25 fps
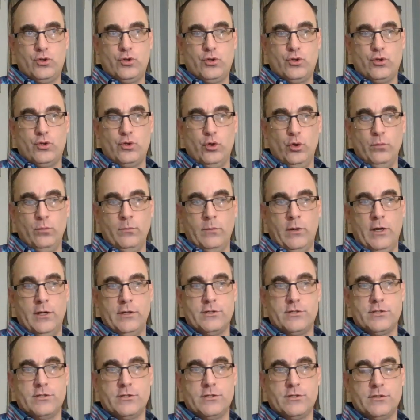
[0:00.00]
two
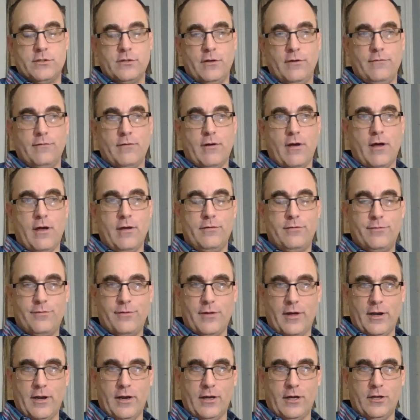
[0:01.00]
months, I
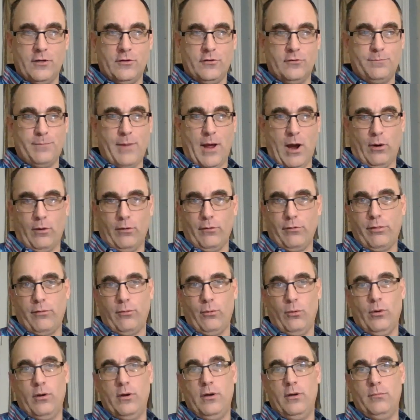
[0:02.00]
thought I could just power
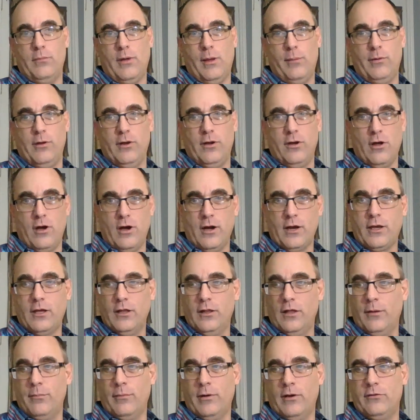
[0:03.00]
through it and maybe
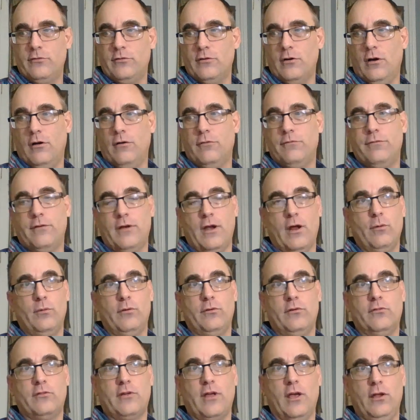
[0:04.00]
inoculate myself, and I would
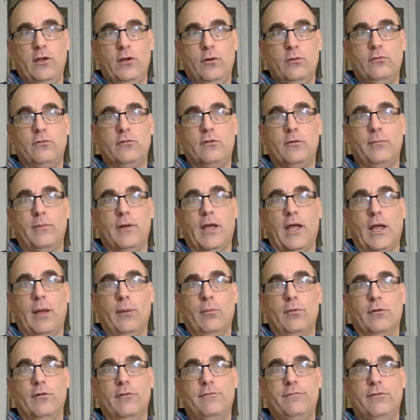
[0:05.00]
just get used to being
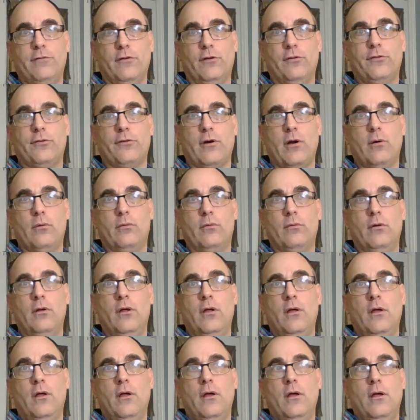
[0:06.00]
able to filter out
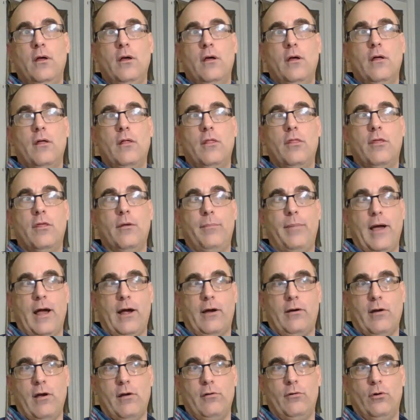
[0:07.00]
the
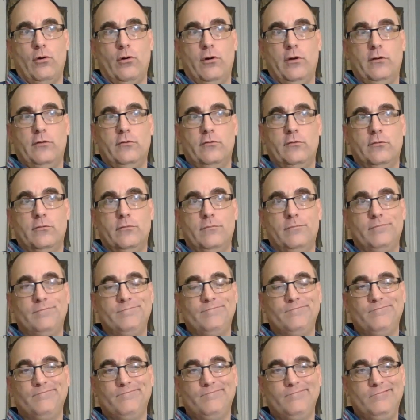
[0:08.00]
background noise.
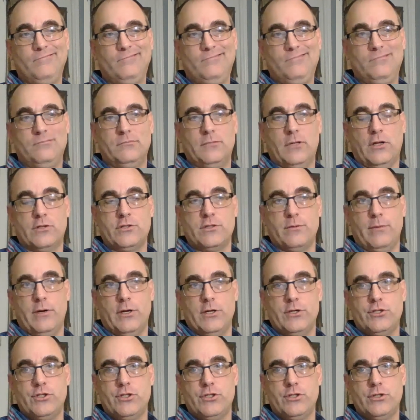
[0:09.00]
Not so
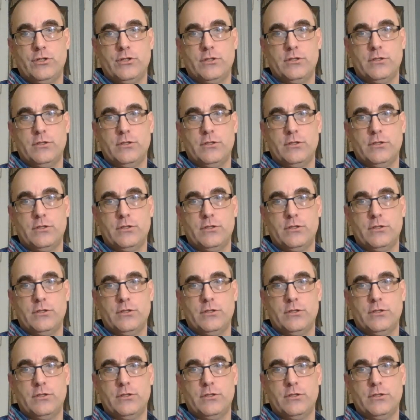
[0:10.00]
much.